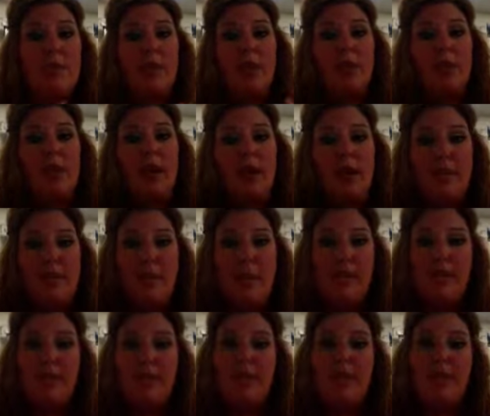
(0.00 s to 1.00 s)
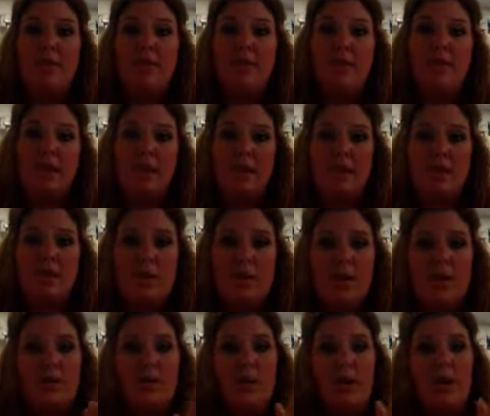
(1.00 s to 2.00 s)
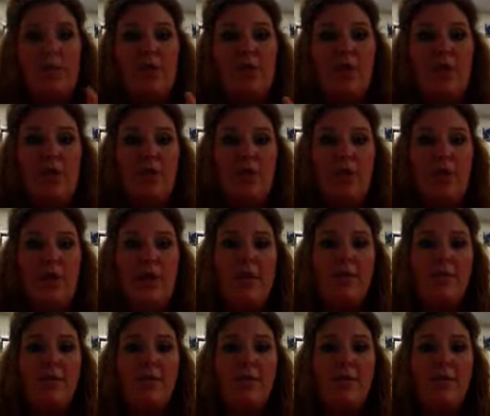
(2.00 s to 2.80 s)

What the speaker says: You know, like a pendulum, it kind of swings back and forth, okay?